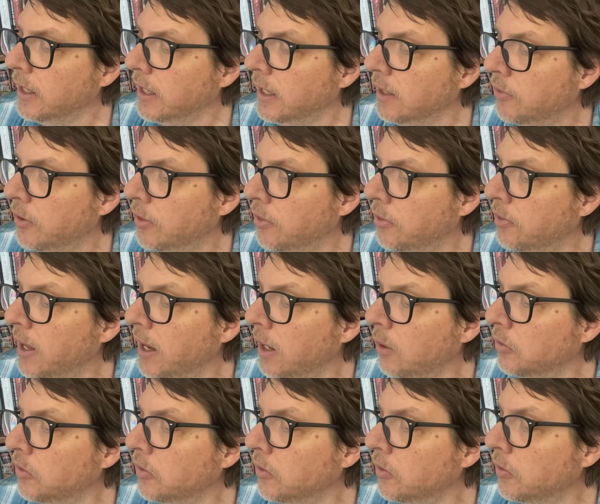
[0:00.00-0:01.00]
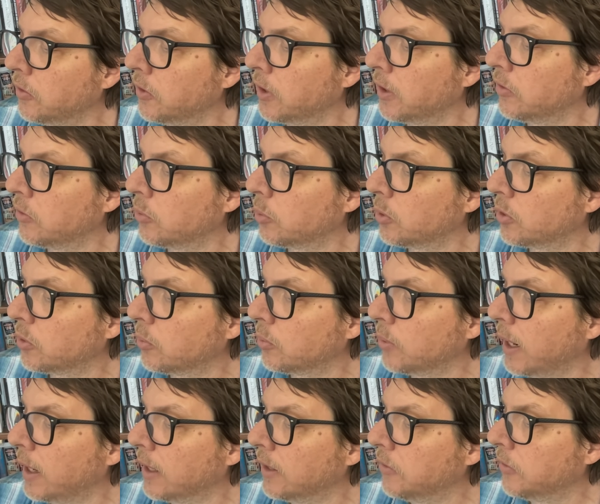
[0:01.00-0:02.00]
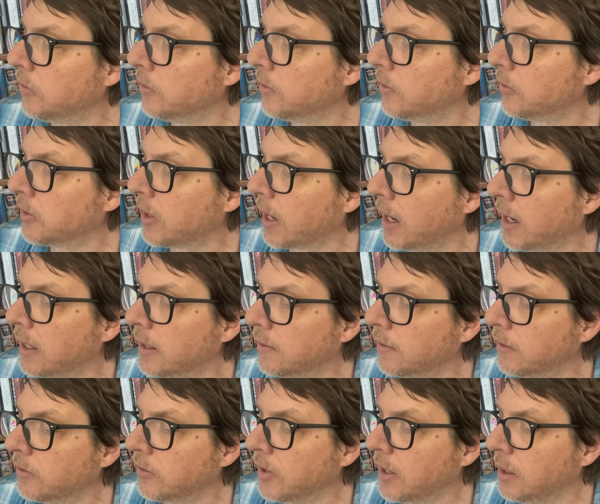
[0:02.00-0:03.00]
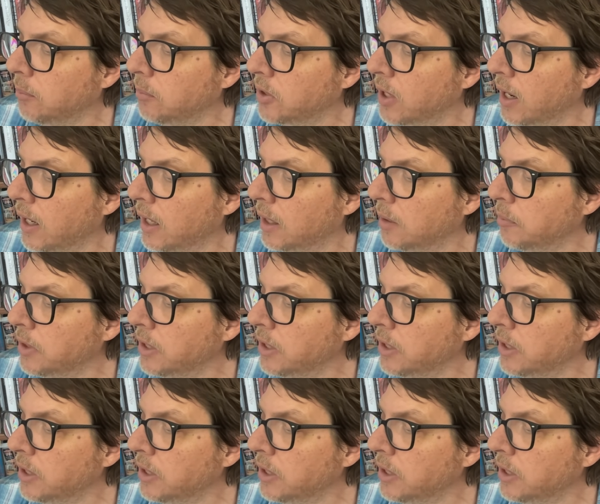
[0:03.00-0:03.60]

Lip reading: If 1,000 suns were to rise in the sky at the same time,